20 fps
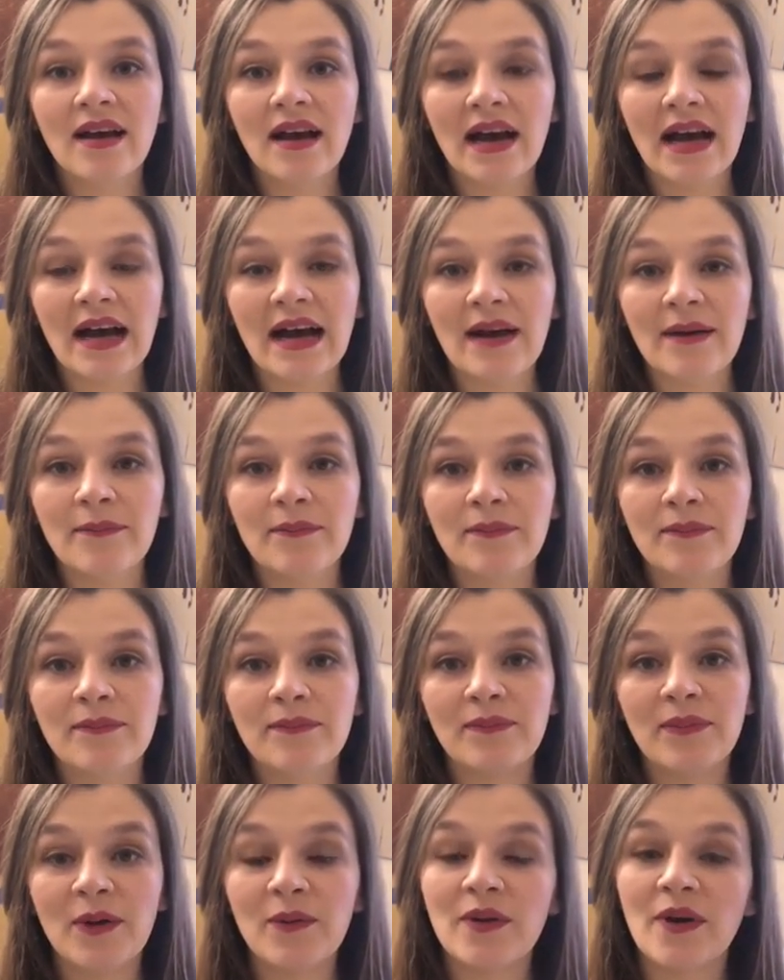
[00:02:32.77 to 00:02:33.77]

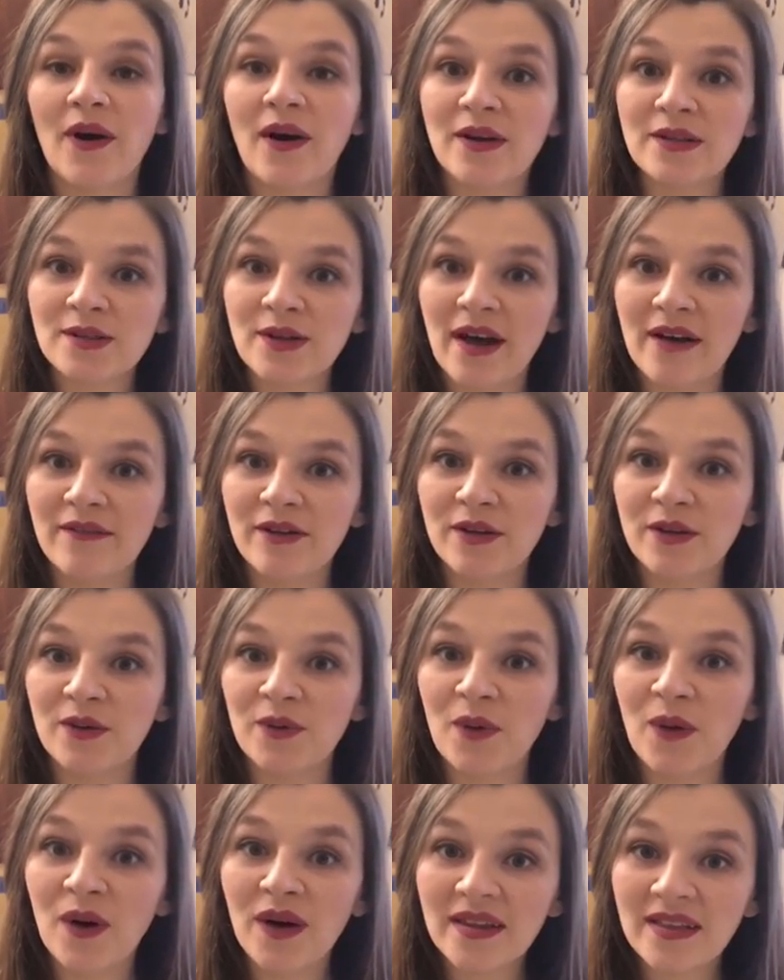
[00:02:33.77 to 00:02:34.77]
But we also have a
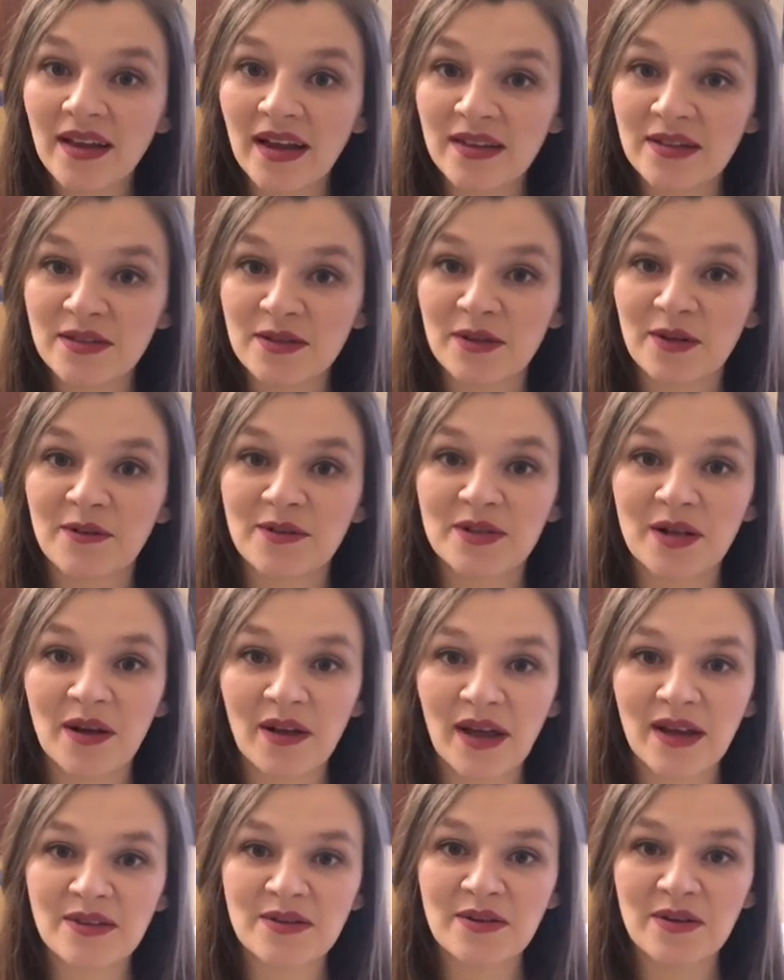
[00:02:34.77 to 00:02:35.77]
new online store, which I'll
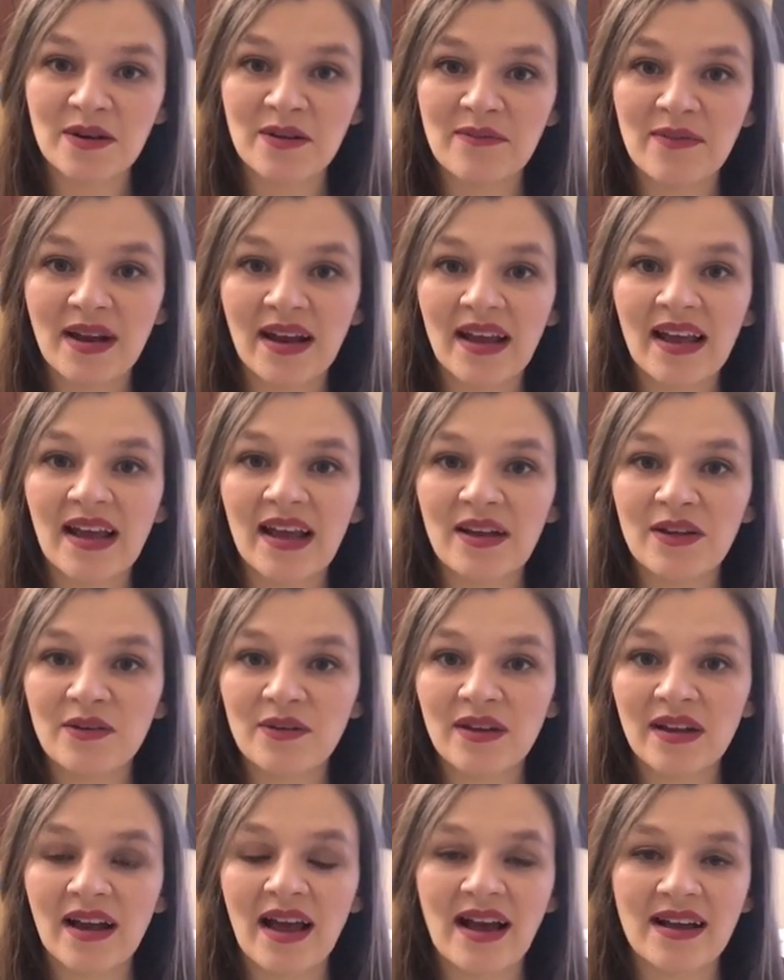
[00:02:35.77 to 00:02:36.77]
get to in a minute, and
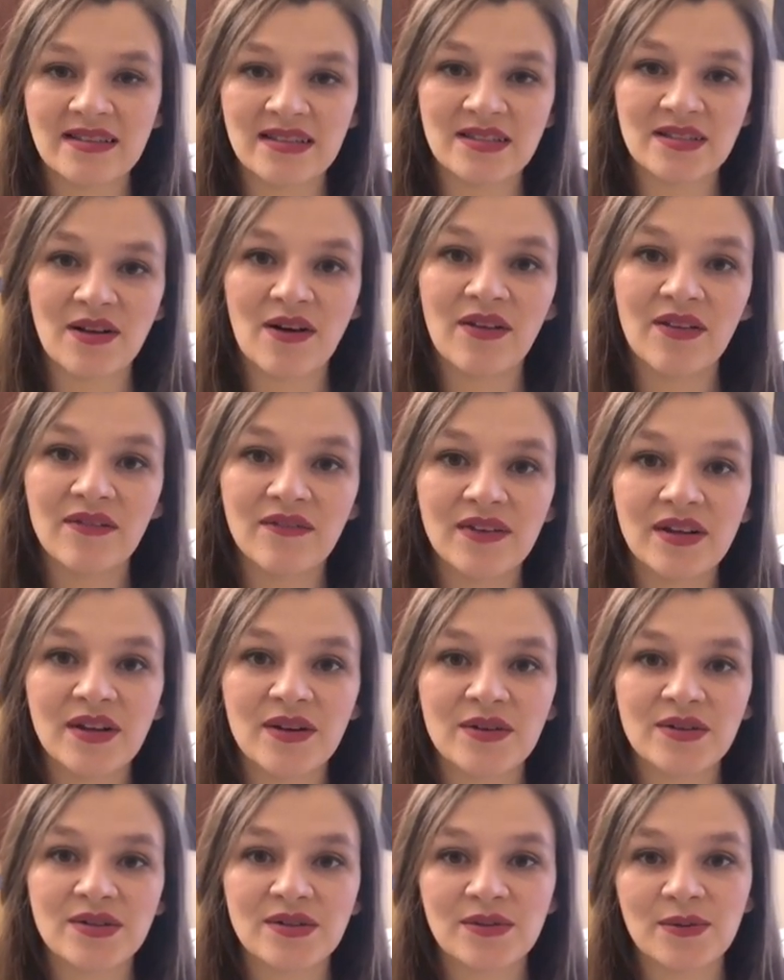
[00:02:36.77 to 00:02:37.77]
you can access all the
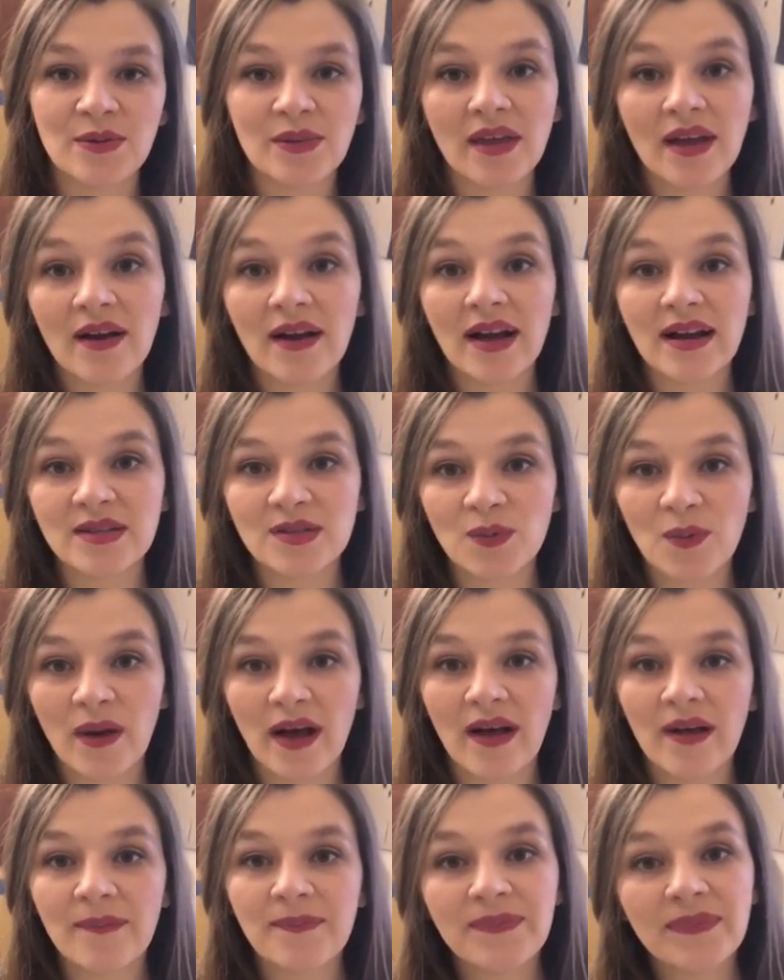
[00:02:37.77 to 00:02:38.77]
videos through there as
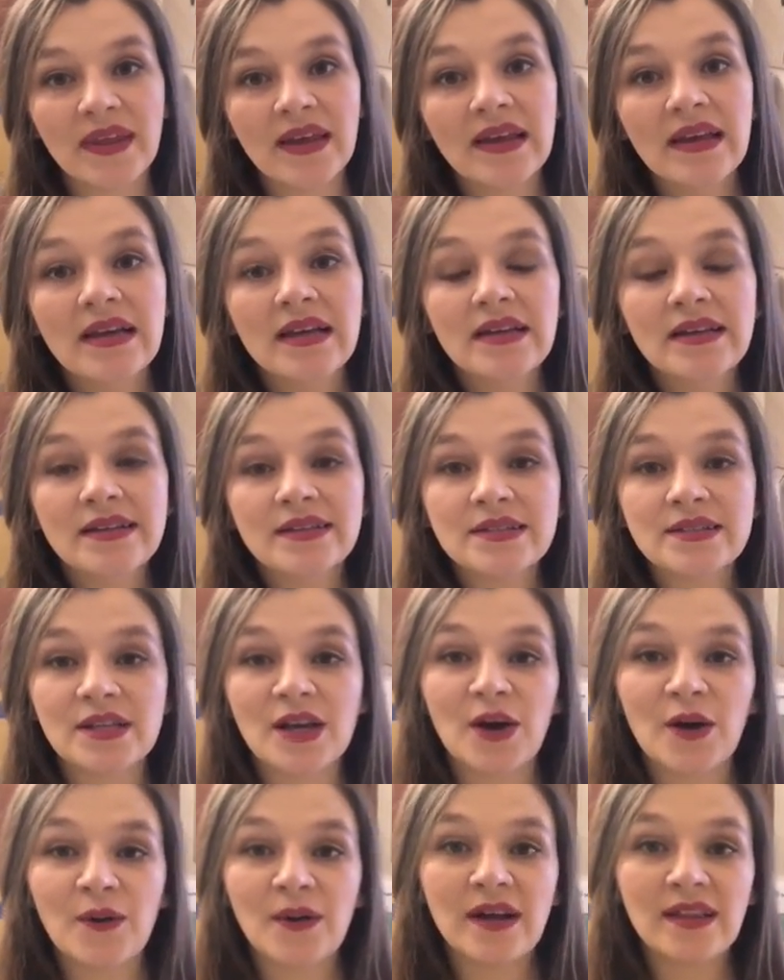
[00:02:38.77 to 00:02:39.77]
well.
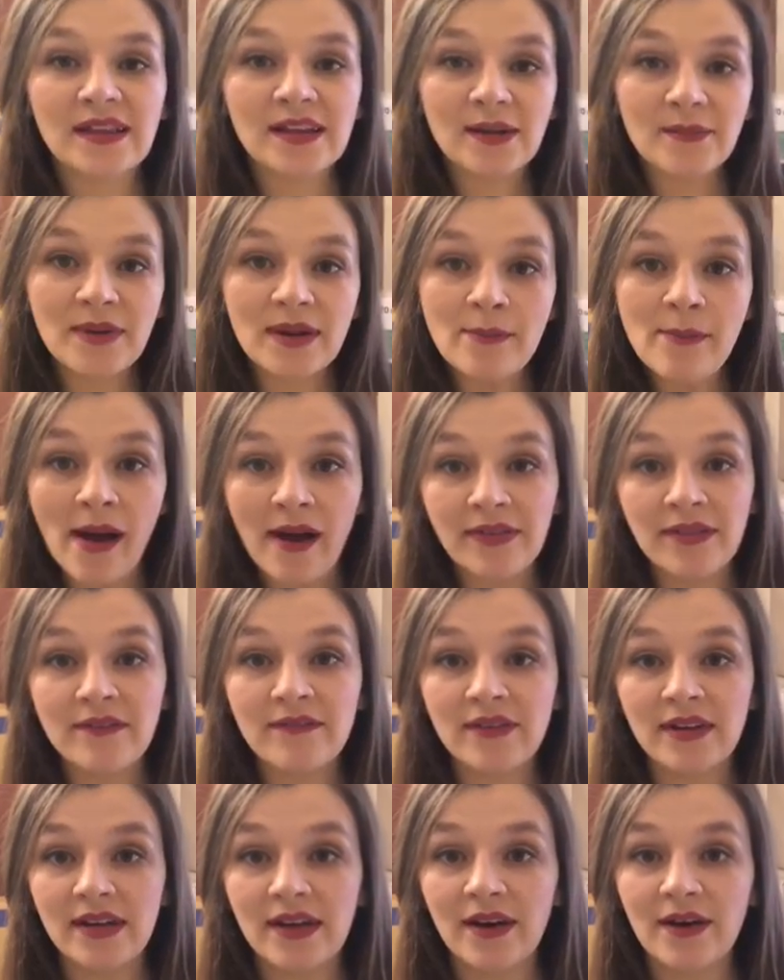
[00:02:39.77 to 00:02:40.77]
So a little bit about the
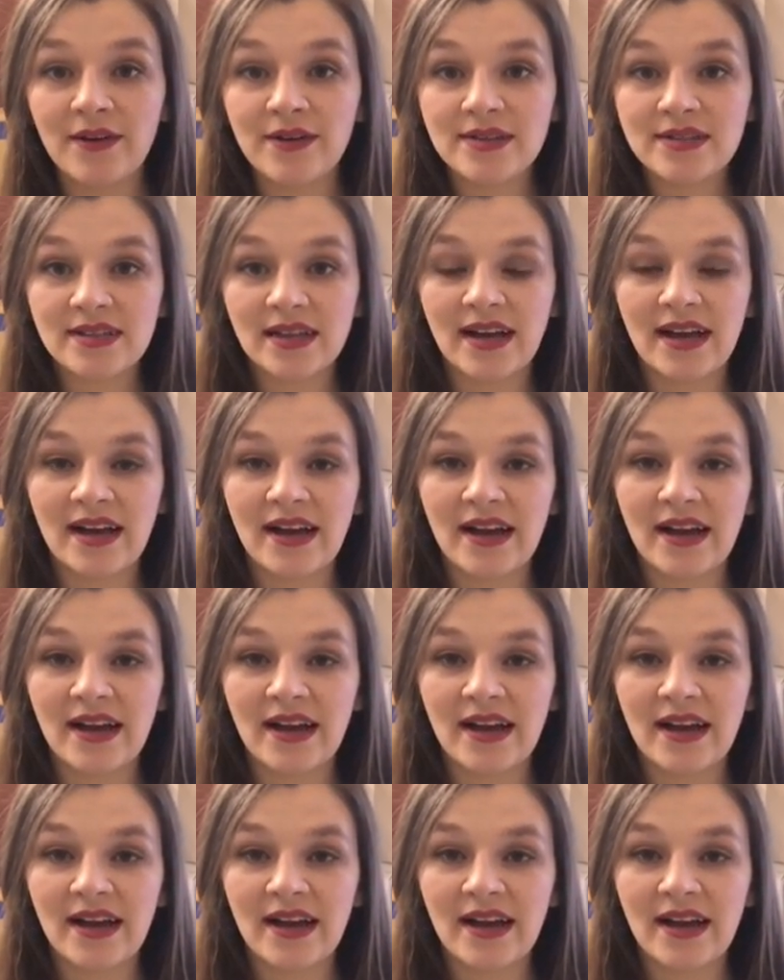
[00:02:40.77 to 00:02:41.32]
videos.